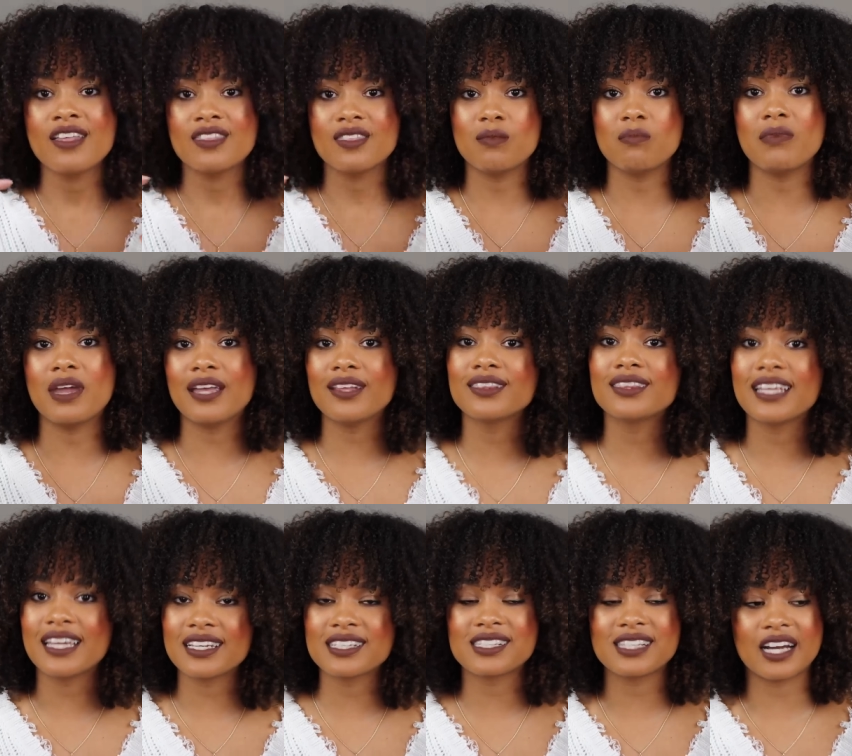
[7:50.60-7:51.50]
the main
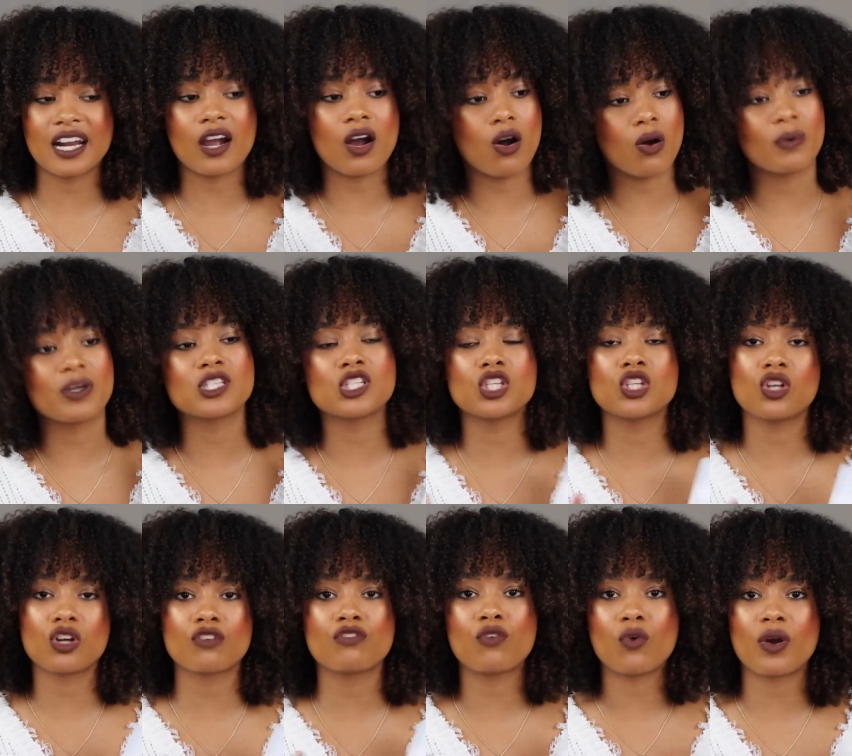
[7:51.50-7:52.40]
things that I always
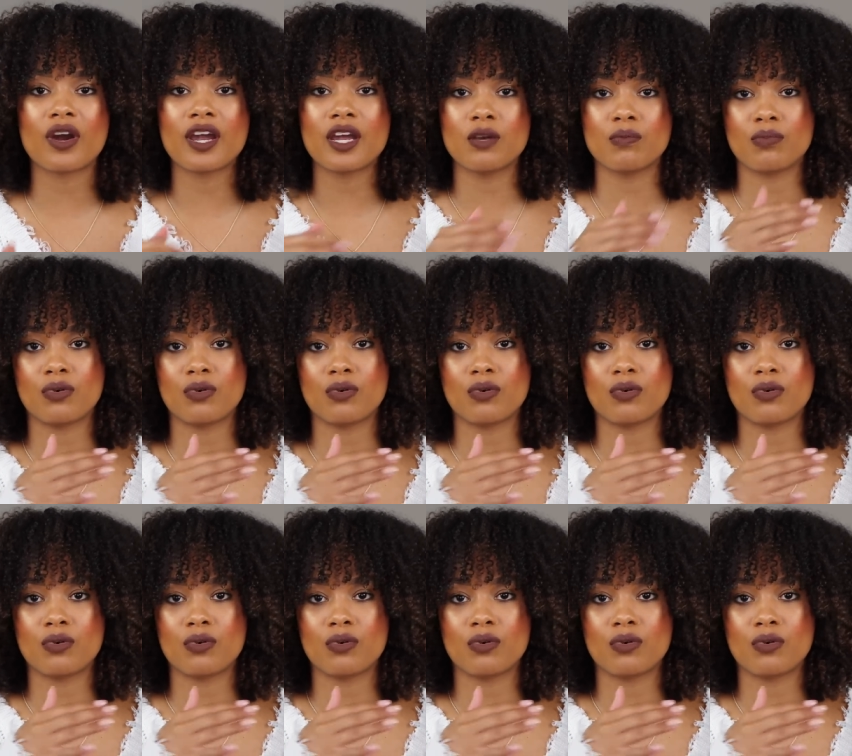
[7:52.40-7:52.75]
look for in